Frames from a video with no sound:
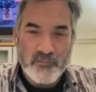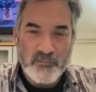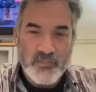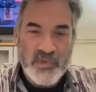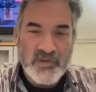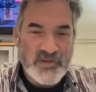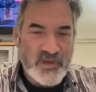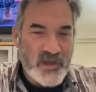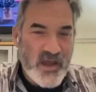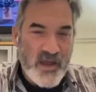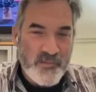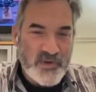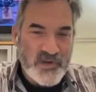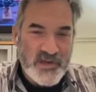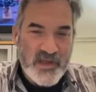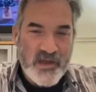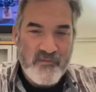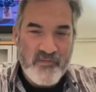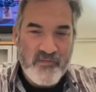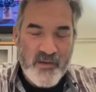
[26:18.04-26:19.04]
Is it common
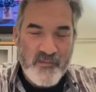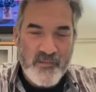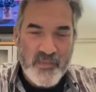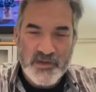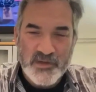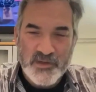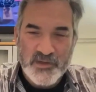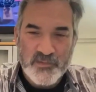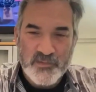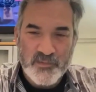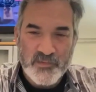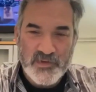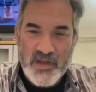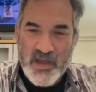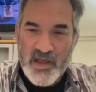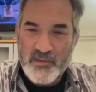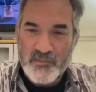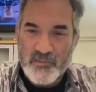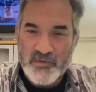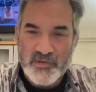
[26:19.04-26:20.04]
to have that much
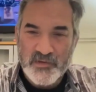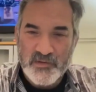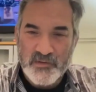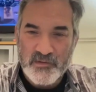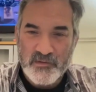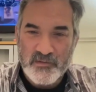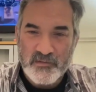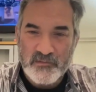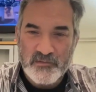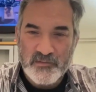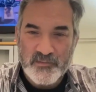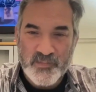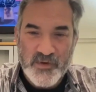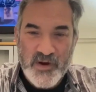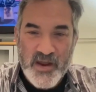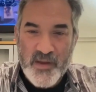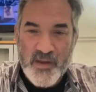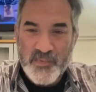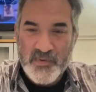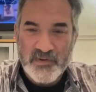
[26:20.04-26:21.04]
time to
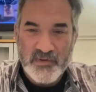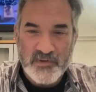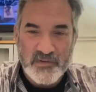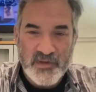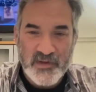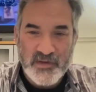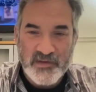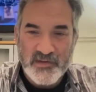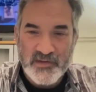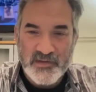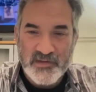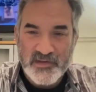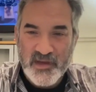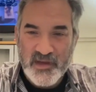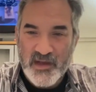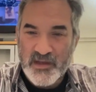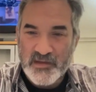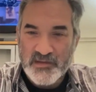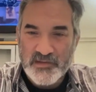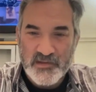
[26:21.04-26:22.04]
prep and
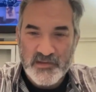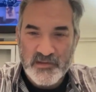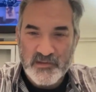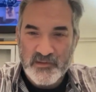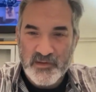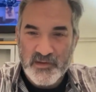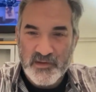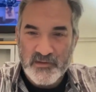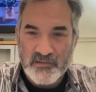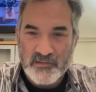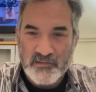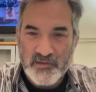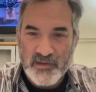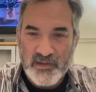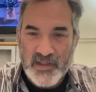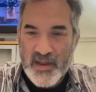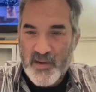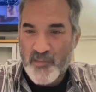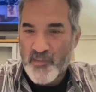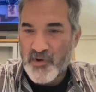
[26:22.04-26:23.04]
discuss and
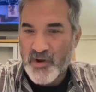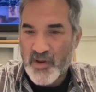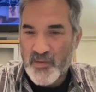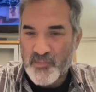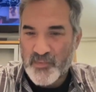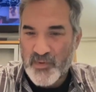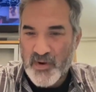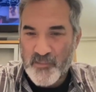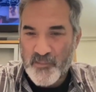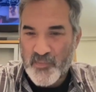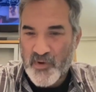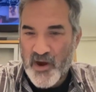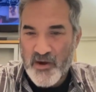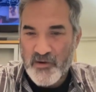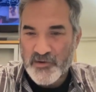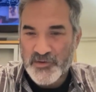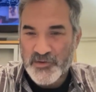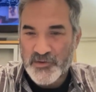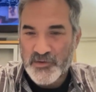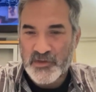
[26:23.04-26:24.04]
collaborate
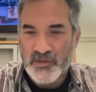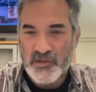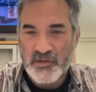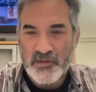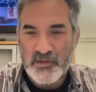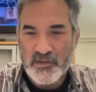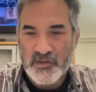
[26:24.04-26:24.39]
prior to shooting?